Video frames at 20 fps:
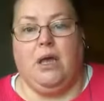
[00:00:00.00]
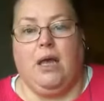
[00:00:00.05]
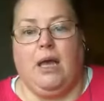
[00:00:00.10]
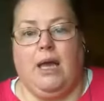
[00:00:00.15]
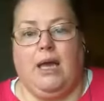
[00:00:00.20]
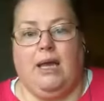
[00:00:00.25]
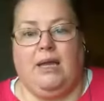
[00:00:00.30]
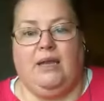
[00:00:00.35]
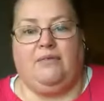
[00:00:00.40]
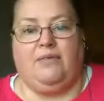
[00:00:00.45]

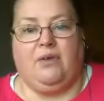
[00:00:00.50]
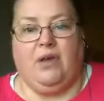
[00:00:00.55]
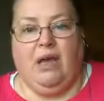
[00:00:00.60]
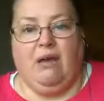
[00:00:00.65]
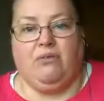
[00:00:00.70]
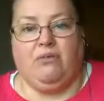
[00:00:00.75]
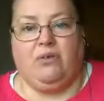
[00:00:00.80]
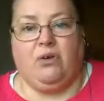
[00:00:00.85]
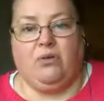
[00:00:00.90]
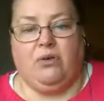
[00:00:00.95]
And if you
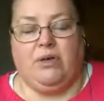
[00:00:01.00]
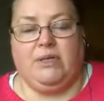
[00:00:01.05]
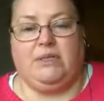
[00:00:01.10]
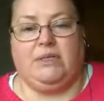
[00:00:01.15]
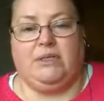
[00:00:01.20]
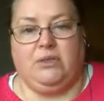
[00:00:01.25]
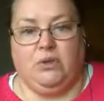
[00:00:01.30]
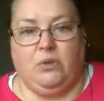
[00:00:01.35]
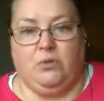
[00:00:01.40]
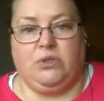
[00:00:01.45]
have it already
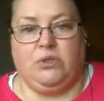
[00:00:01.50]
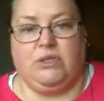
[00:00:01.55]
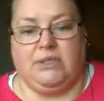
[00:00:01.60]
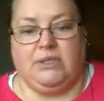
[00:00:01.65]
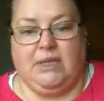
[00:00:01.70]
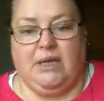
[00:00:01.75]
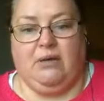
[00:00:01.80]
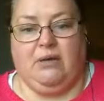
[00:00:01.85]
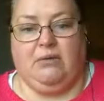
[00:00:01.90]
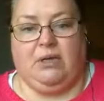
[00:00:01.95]
noted
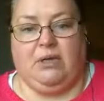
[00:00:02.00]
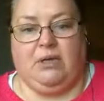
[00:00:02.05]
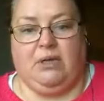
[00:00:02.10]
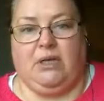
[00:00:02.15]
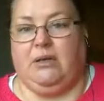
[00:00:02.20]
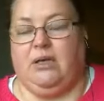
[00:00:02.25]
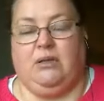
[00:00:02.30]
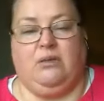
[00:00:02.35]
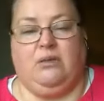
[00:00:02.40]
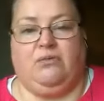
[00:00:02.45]
down
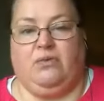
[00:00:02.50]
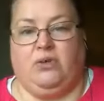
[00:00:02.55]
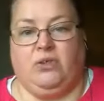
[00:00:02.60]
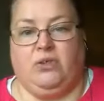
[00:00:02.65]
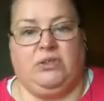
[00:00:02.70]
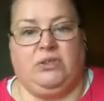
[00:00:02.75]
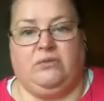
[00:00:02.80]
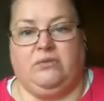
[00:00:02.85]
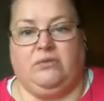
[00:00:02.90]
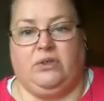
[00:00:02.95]
and in the
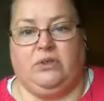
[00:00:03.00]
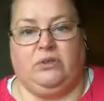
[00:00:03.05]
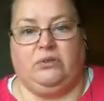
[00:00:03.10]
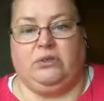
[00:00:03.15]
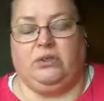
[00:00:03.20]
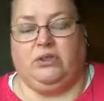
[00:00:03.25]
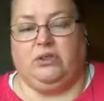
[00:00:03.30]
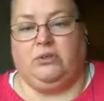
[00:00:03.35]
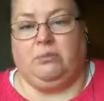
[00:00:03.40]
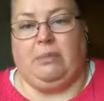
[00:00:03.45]
front of
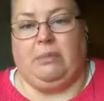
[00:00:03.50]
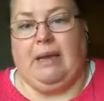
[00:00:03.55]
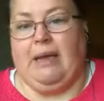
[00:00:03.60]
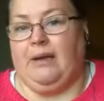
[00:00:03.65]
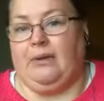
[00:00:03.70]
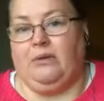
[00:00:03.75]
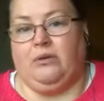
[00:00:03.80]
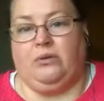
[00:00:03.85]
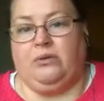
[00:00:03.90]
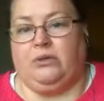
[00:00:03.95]
your
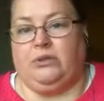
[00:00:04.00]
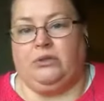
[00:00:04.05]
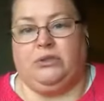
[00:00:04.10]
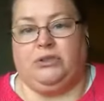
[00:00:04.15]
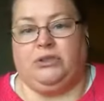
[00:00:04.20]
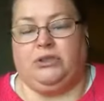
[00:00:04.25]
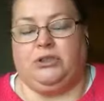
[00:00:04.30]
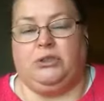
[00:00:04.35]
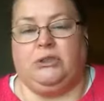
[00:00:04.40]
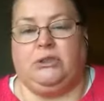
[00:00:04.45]
planner or your
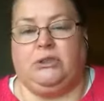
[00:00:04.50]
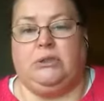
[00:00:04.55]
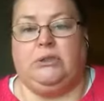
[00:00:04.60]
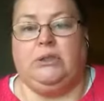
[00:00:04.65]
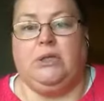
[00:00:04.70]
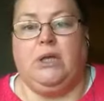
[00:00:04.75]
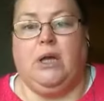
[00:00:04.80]
journal,